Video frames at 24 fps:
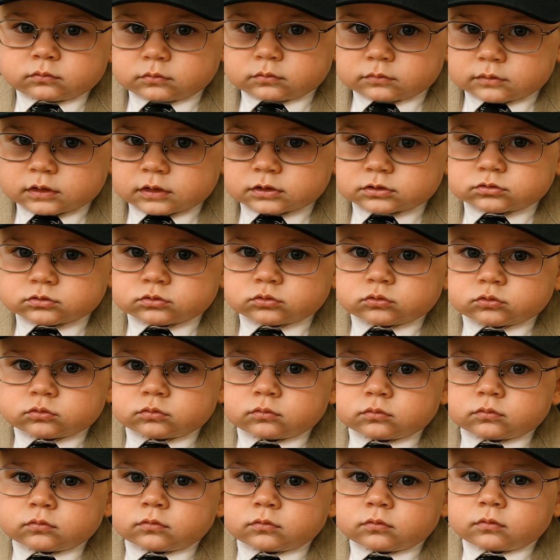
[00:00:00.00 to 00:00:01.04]
And that's you.
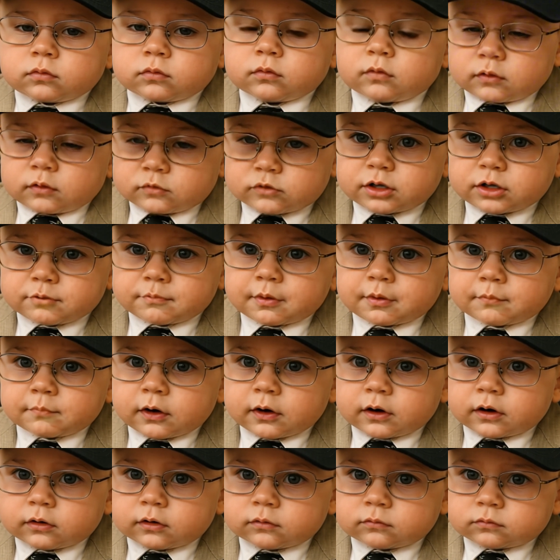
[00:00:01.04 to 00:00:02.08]
You didn't
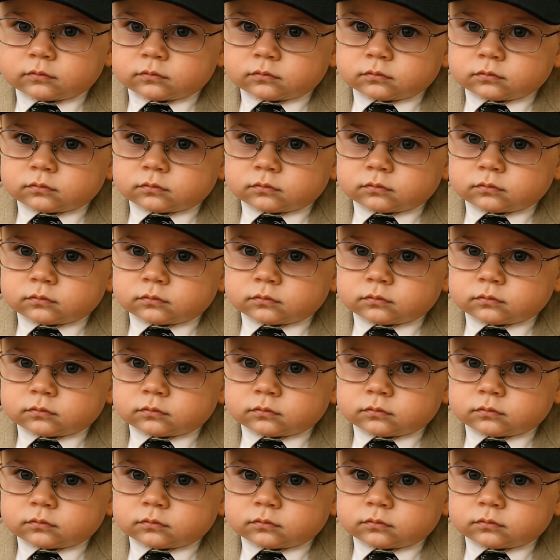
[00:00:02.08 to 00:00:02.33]
prepare it.